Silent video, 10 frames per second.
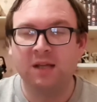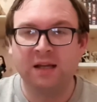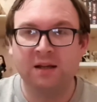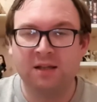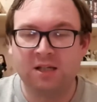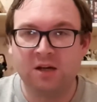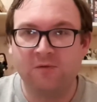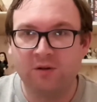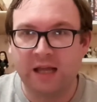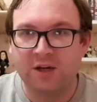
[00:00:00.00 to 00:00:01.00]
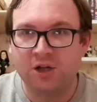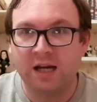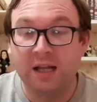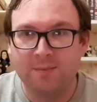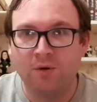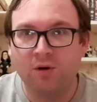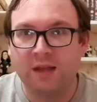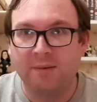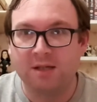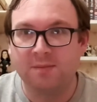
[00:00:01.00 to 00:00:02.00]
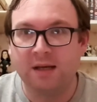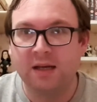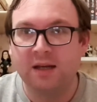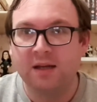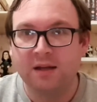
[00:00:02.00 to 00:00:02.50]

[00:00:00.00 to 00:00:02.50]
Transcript: did, uh, did you feel that shake in the book? That was me.